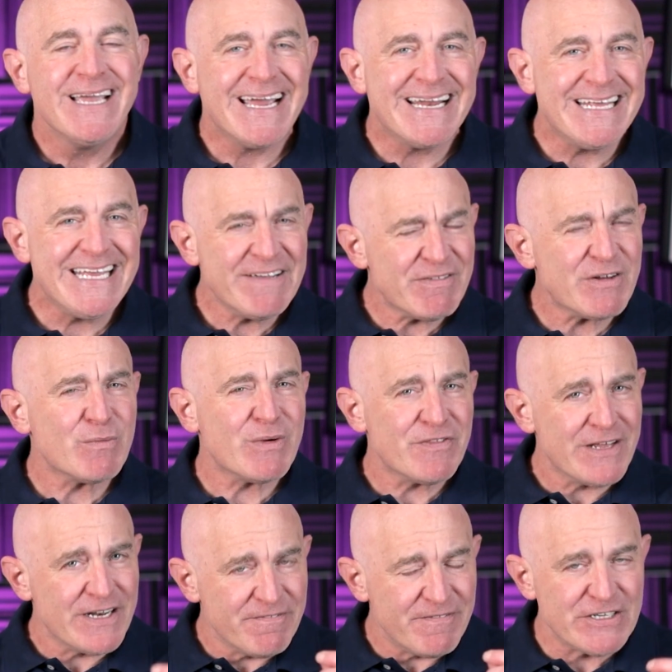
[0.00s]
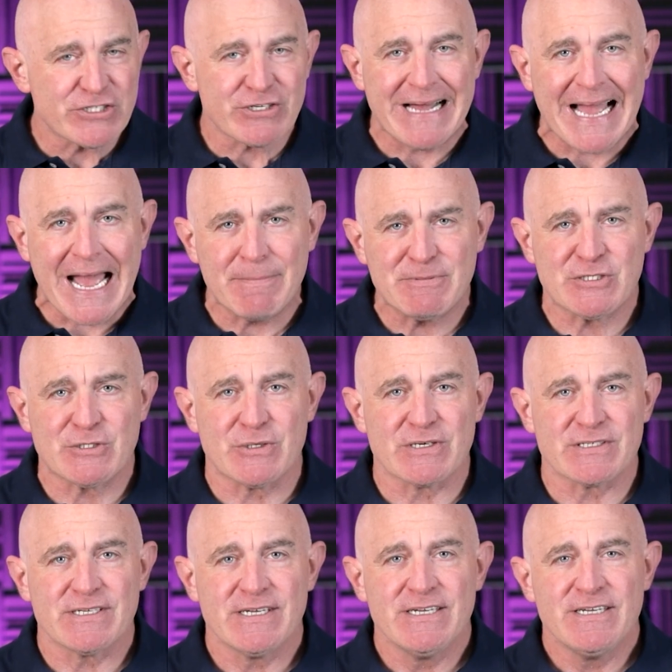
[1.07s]
And even within official app
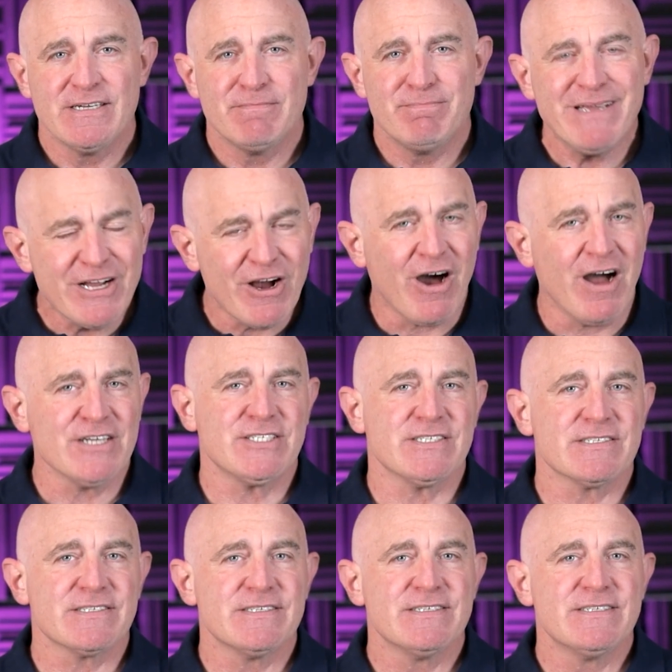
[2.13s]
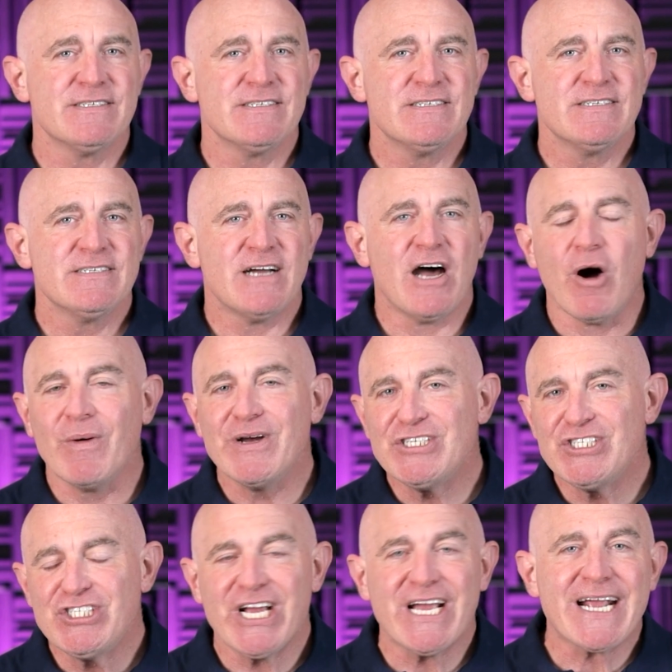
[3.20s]
stores, be cautious.
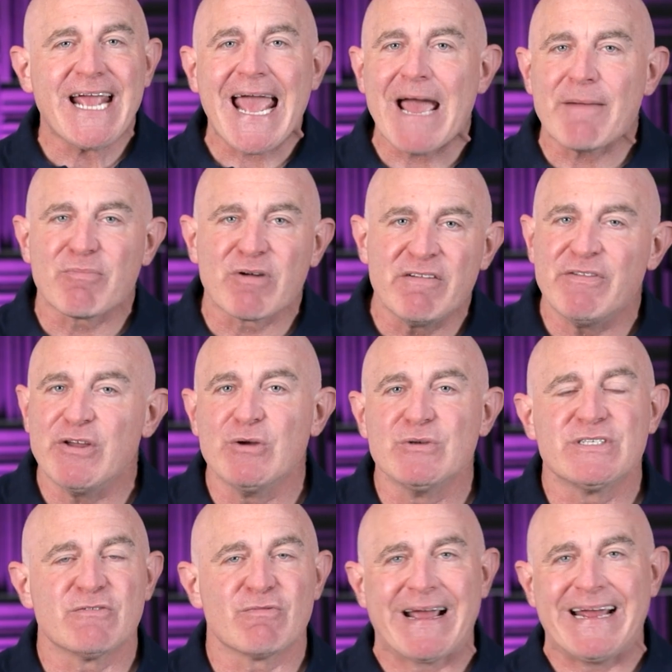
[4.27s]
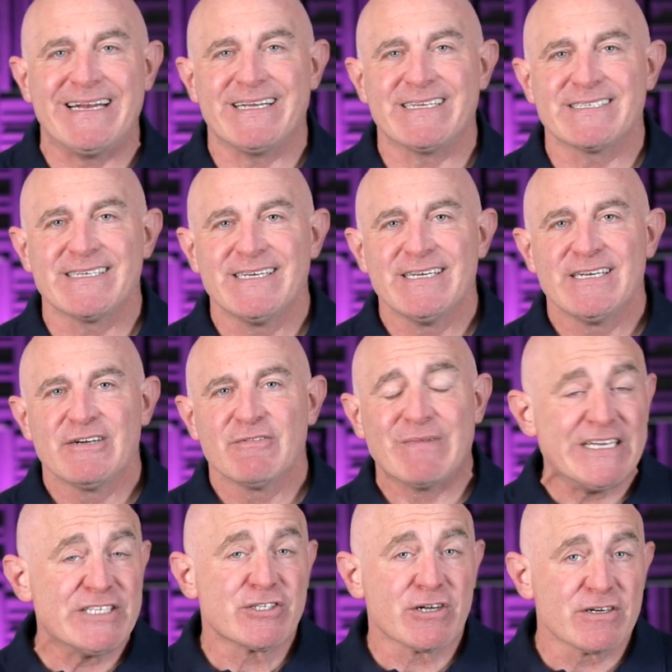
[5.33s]
Always check app reviews and ratings
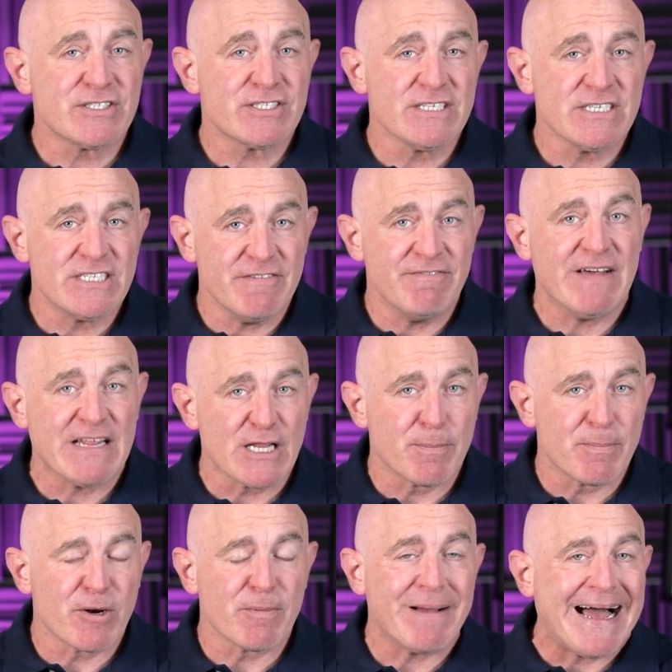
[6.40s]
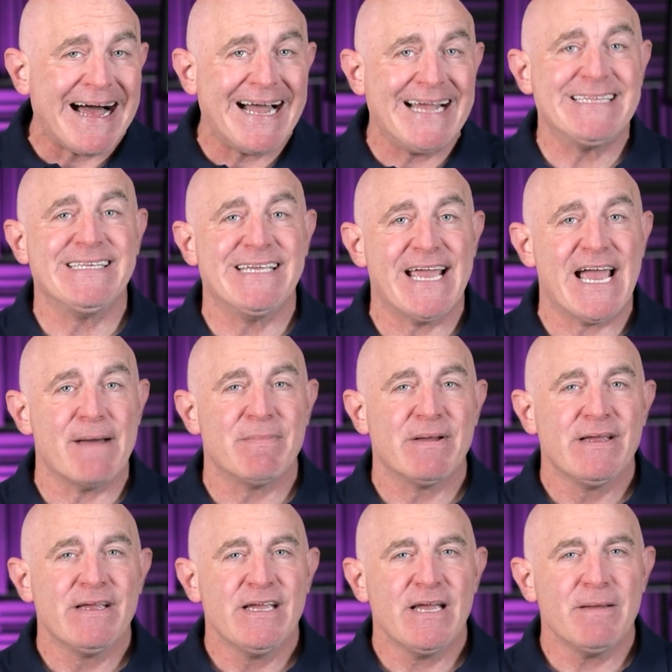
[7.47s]
research the developer behind the app,
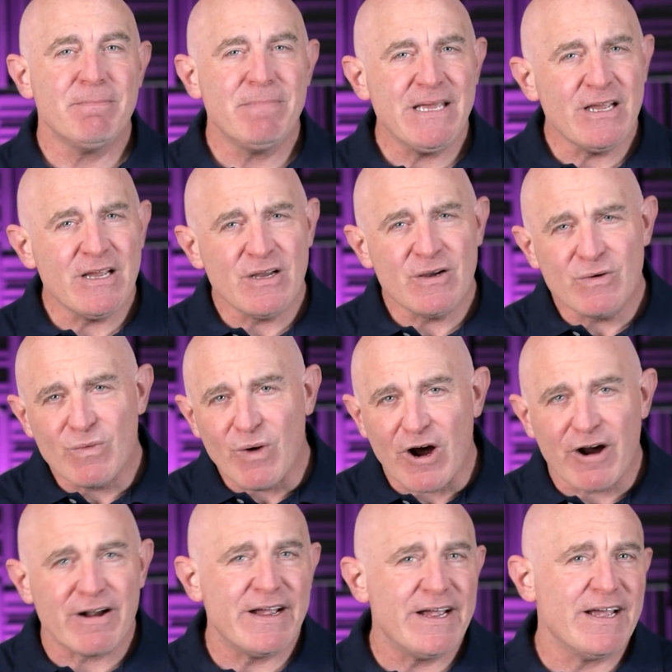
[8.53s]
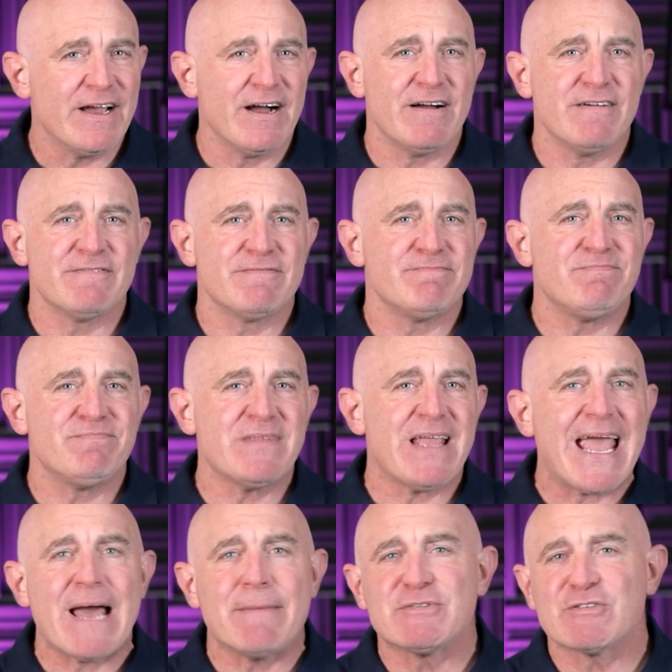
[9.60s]
and be wary of
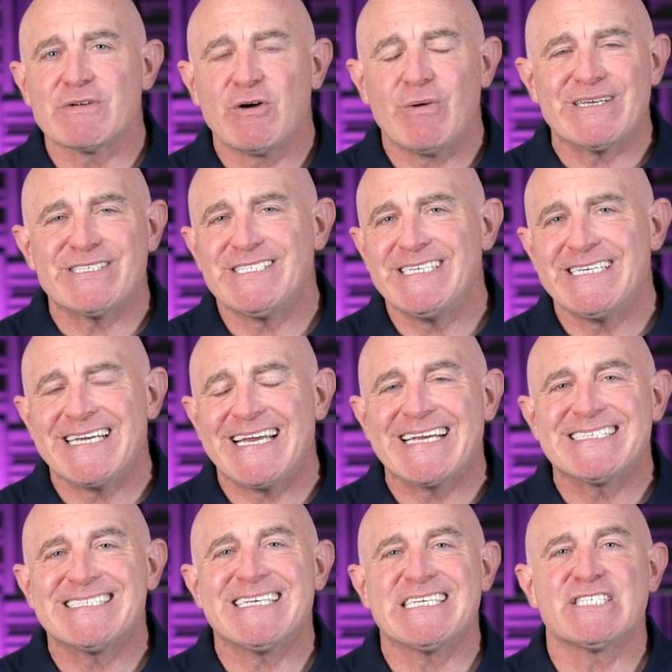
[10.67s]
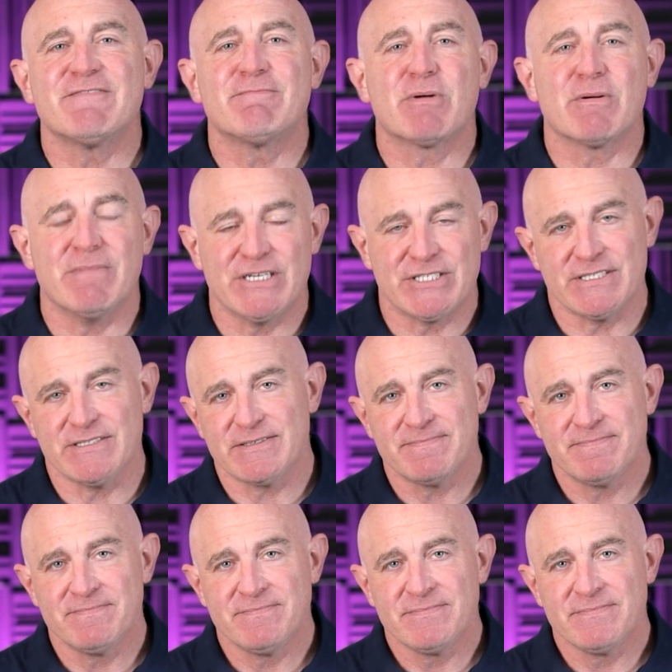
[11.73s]
apps requesting excessive permissions.